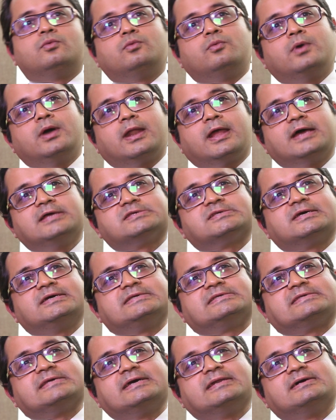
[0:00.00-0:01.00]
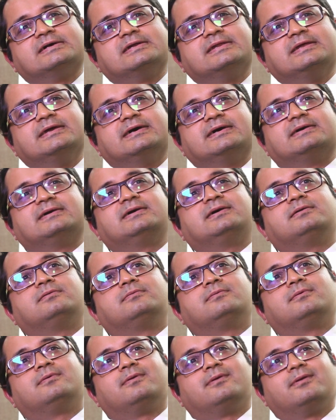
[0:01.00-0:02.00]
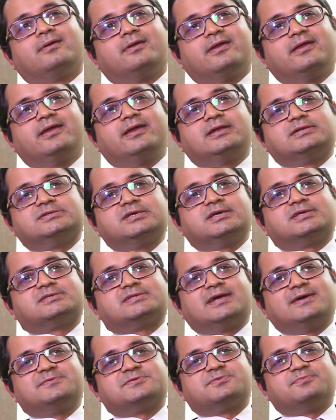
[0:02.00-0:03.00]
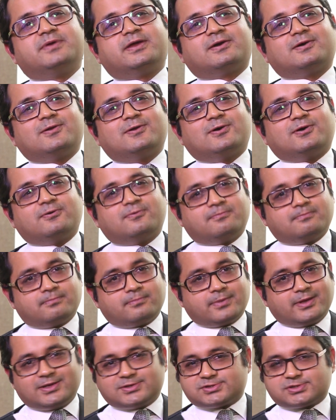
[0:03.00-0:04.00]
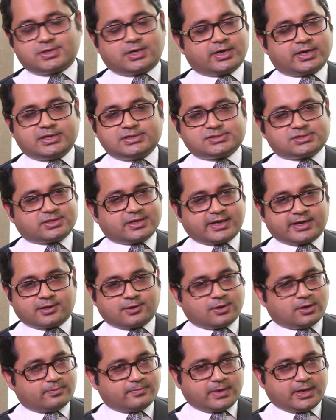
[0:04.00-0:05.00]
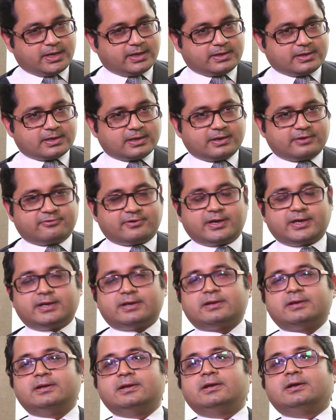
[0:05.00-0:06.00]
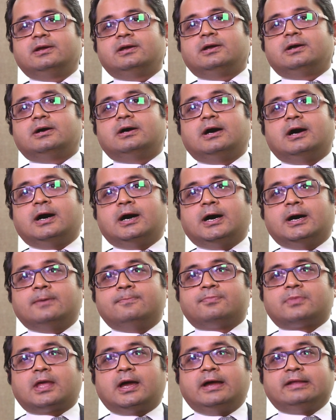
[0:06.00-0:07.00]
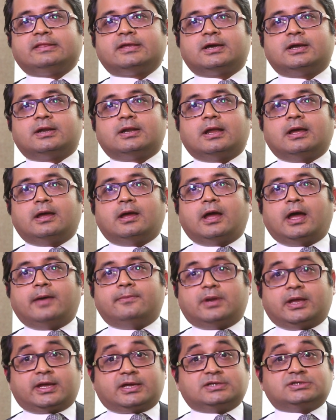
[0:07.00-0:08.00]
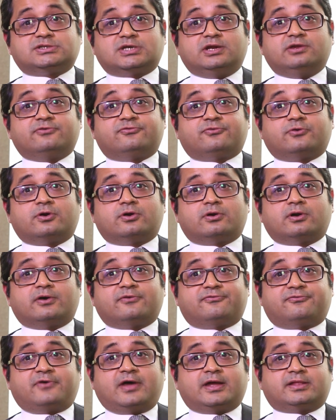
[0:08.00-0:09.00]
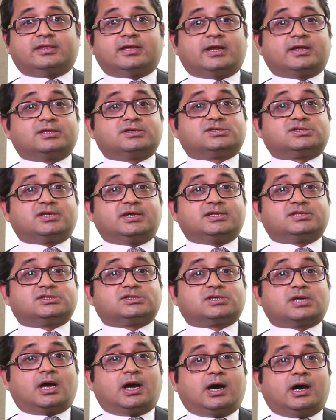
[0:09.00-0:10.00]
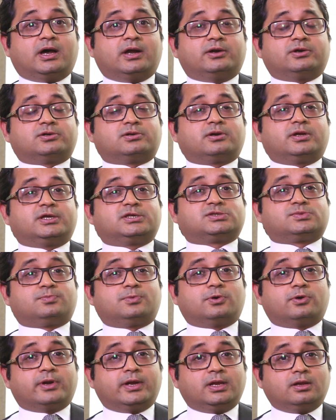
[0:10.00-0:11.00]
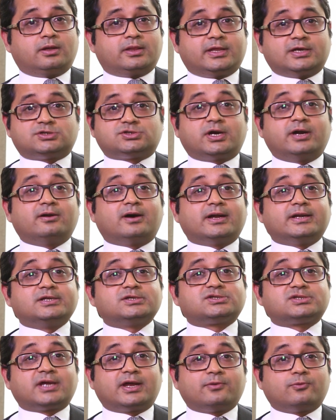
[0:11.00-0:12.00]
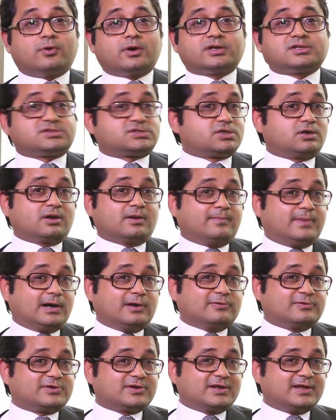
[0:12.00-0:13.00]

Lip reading: Well, as I said earlier, it takes time to make a law. It's not easy to get a law made, right? I can tell you for a fact that other states are exploring. They're trying to understand what it's all about.